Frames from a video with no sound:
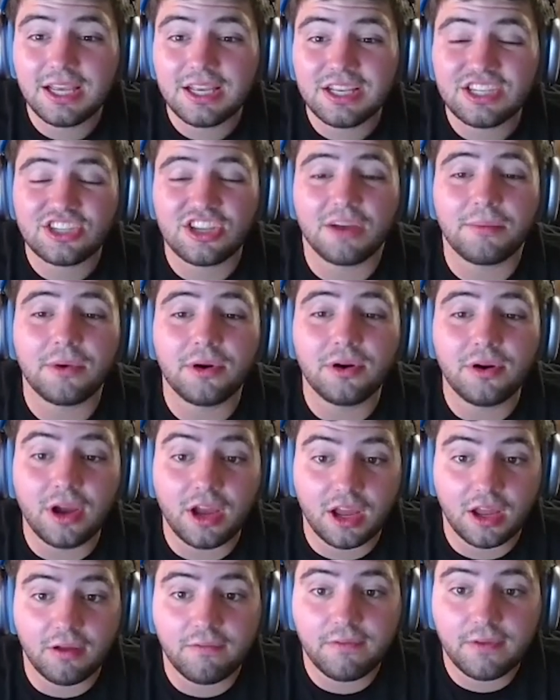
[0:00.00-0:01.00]
Summer
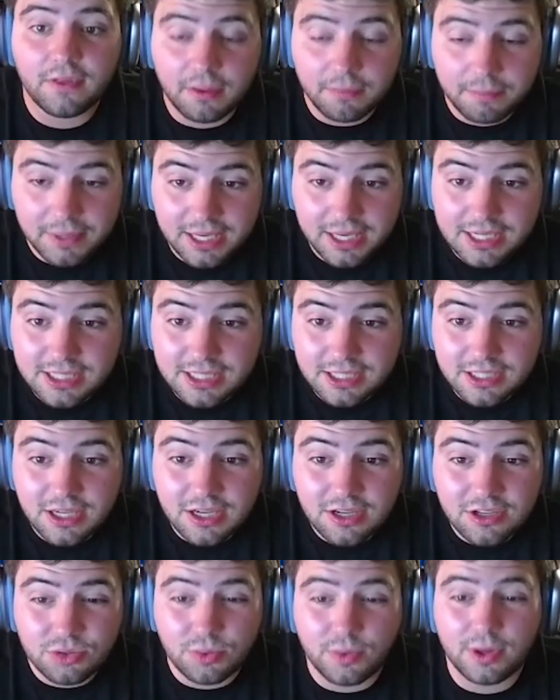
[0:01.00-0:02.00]
of the Beasts
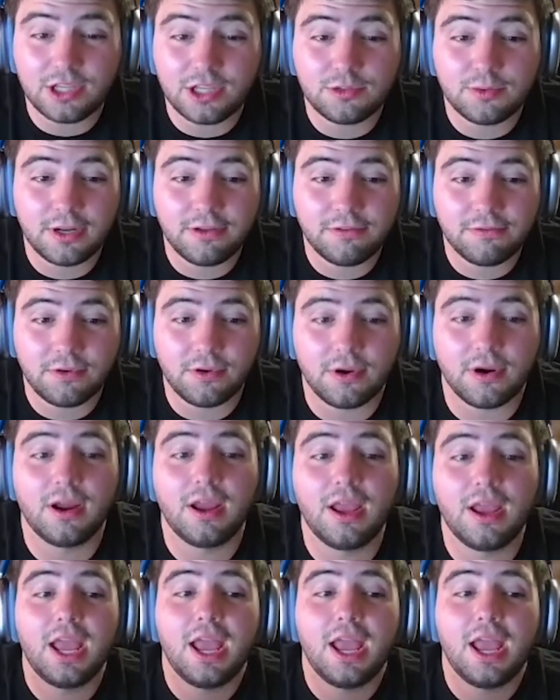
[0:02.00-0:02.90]
2024.